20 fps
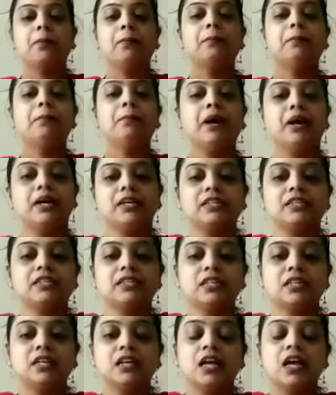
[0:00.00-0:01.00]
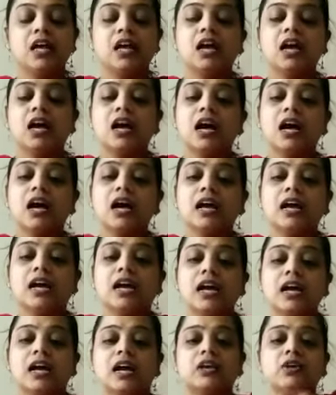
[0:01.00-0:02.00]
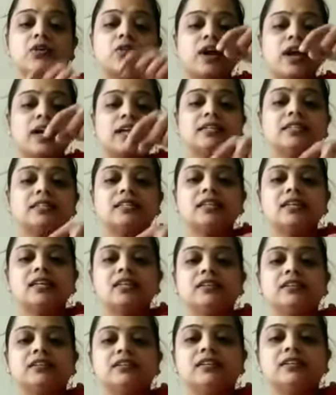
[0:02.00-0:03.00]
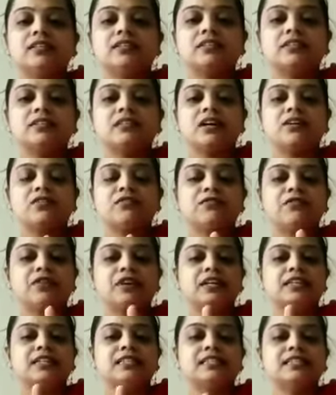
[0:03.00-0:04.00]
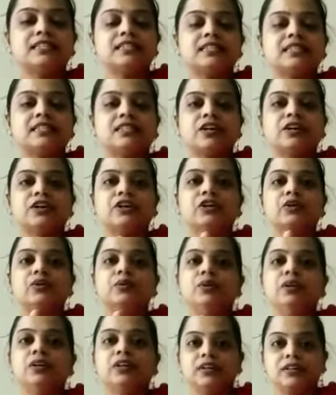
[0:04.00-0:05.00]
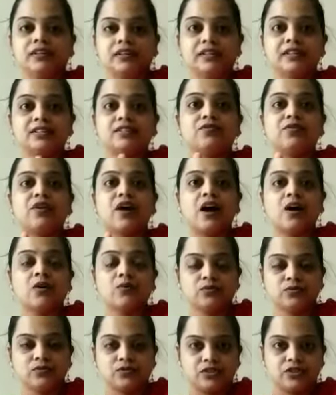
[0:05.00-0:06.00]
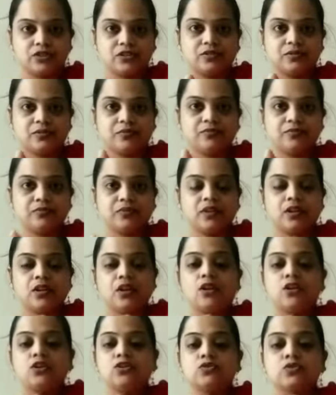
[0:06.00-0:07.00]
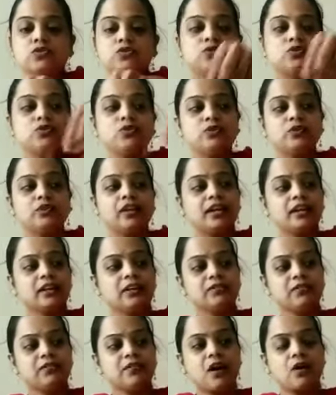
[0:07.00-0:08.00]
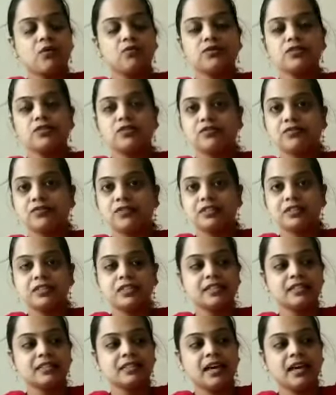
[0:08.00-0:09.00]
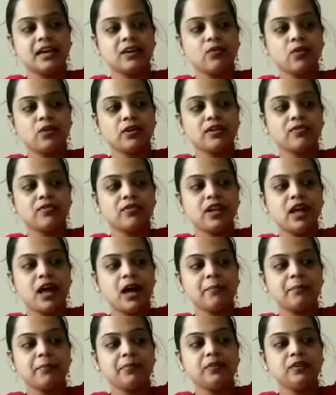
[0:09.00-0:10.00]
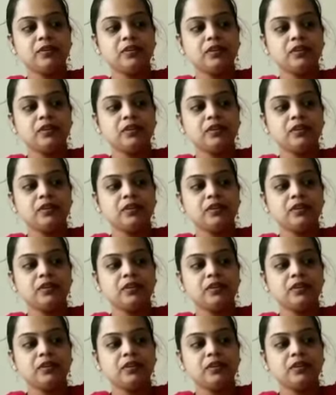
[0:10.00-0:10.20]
But you can see here this surface, it is circular, it is round. So you know that if round surface is there, what will happen?